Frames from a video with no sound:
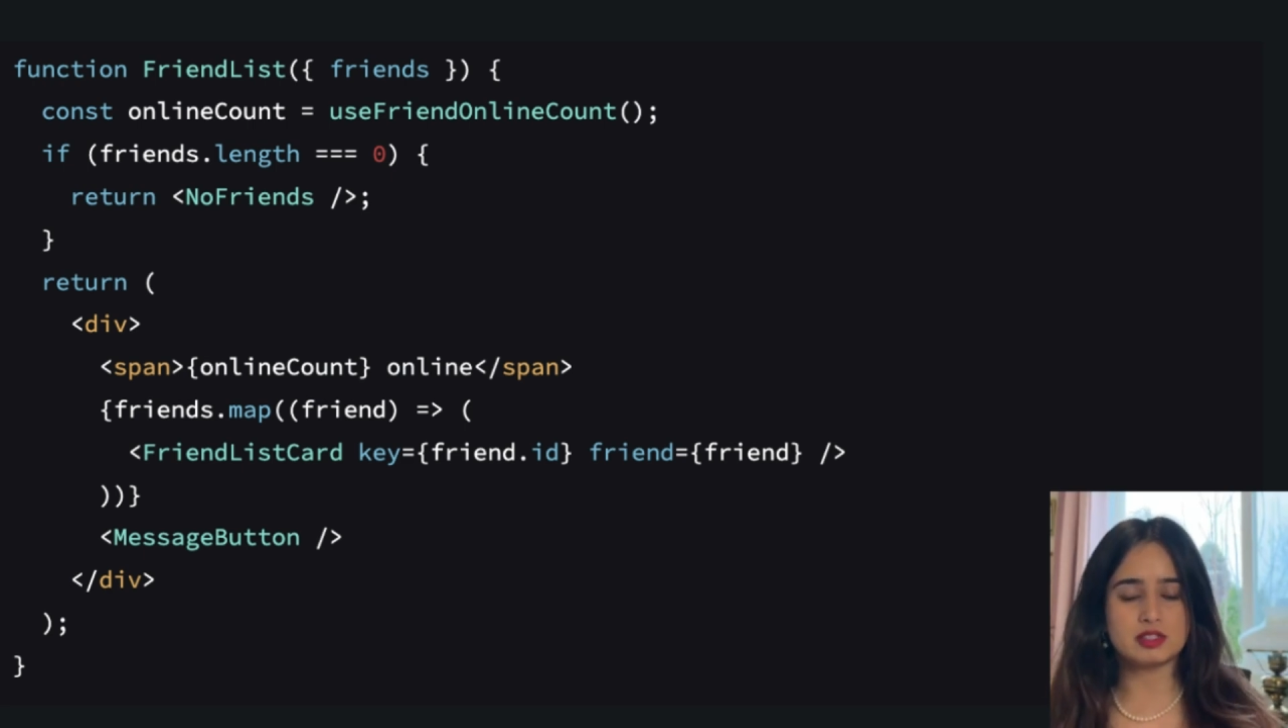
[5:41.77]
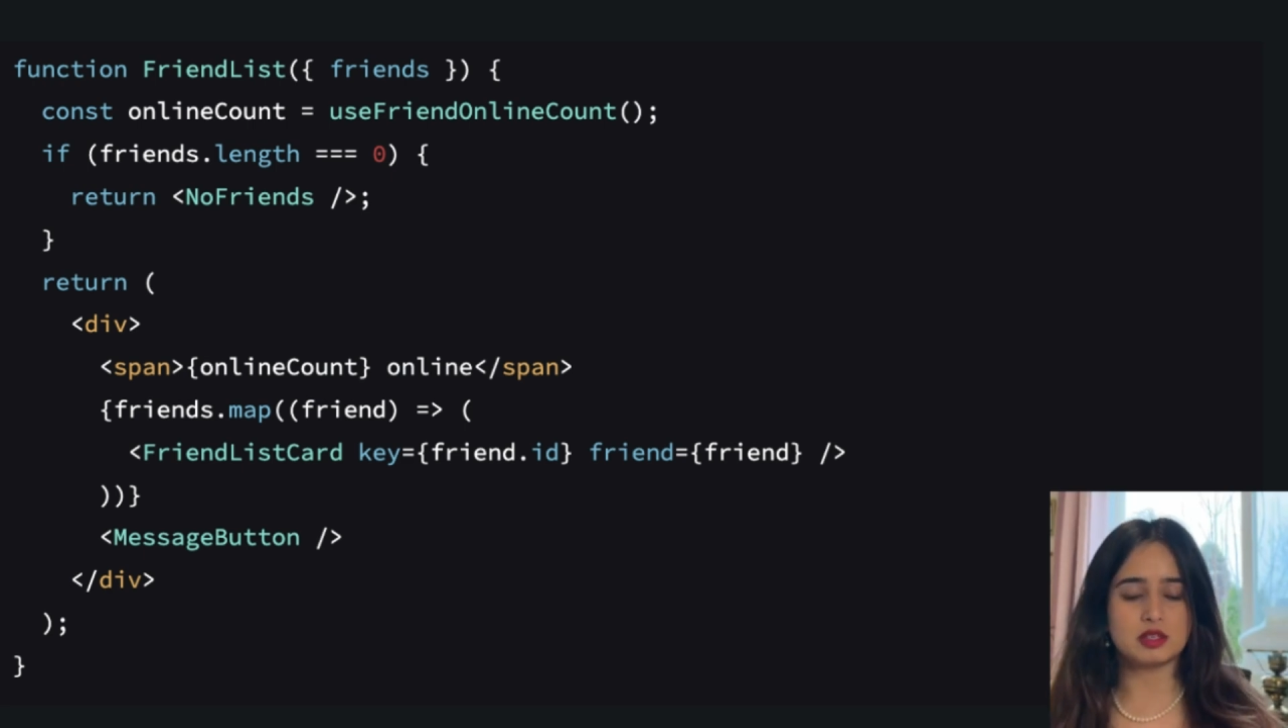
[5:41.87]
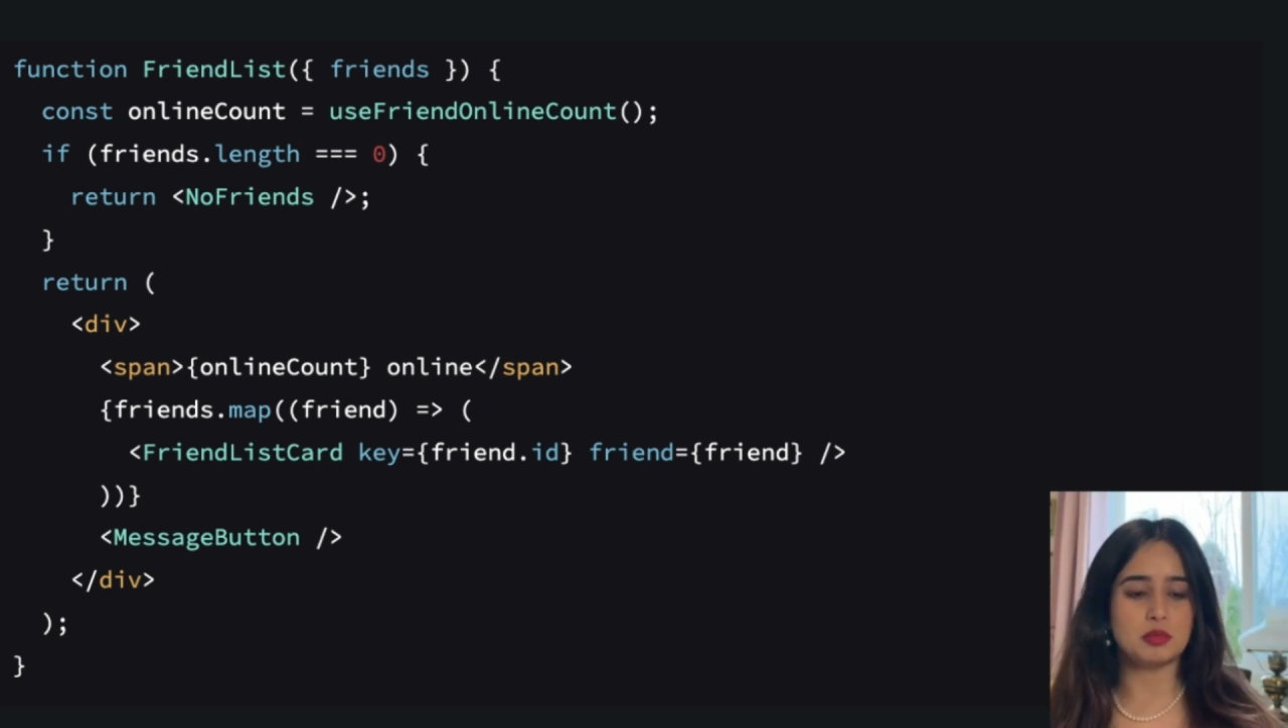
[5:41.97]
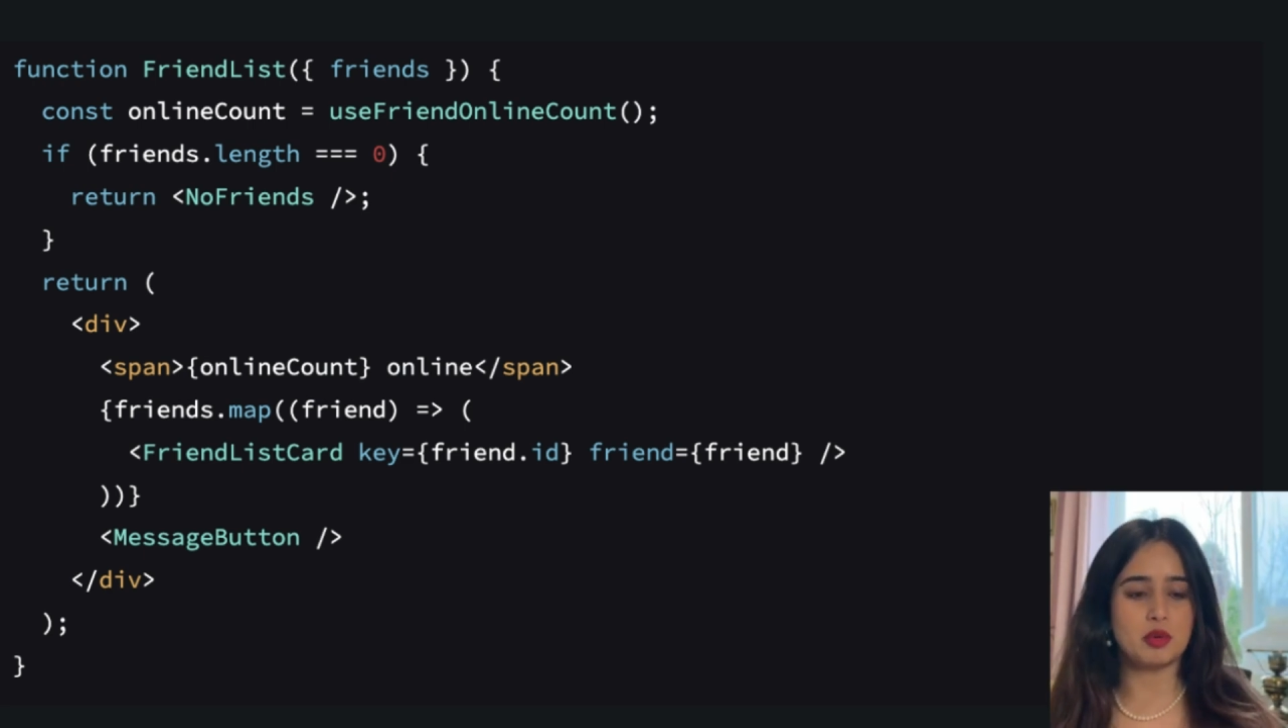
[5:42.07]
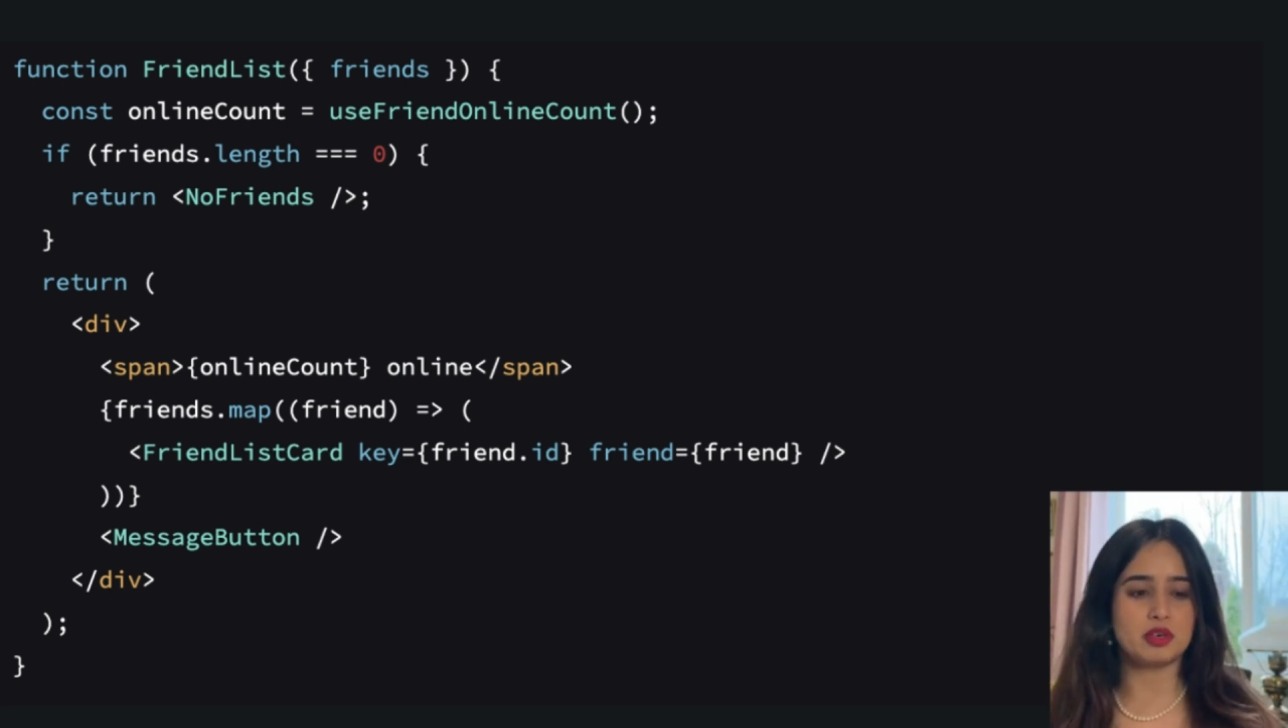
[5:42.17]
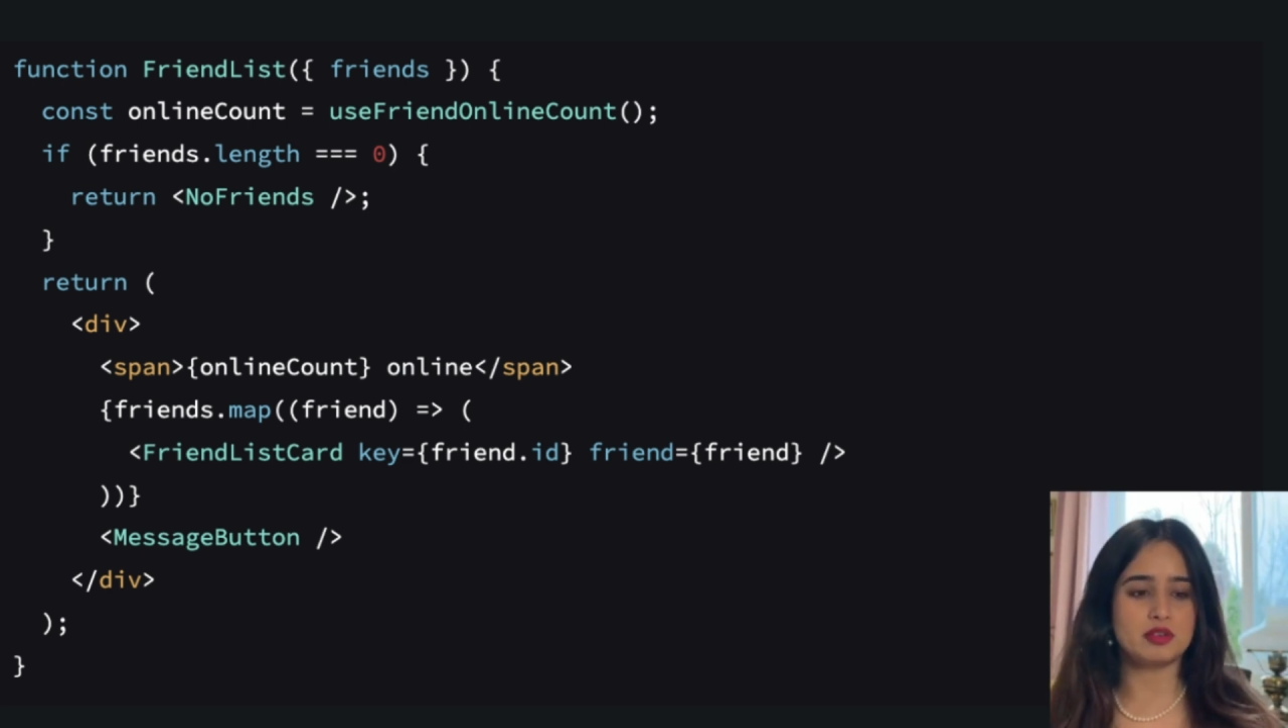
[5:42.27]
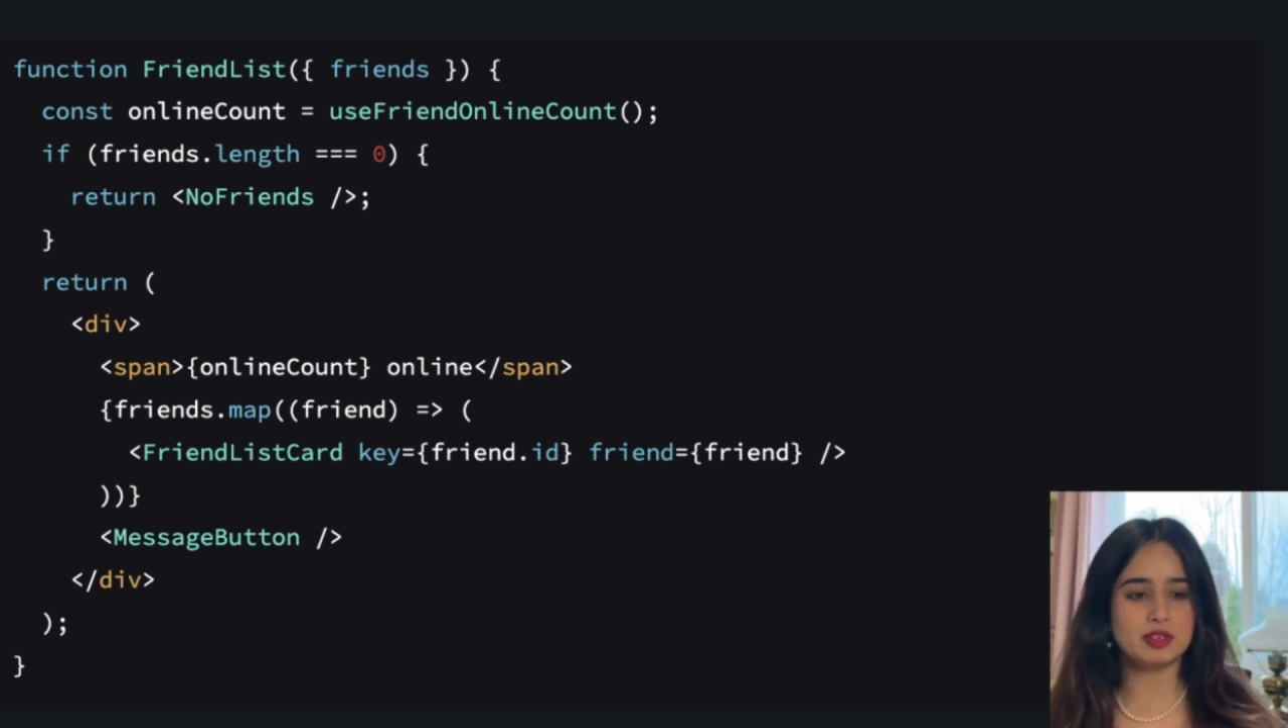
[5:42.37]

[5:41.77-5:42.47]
component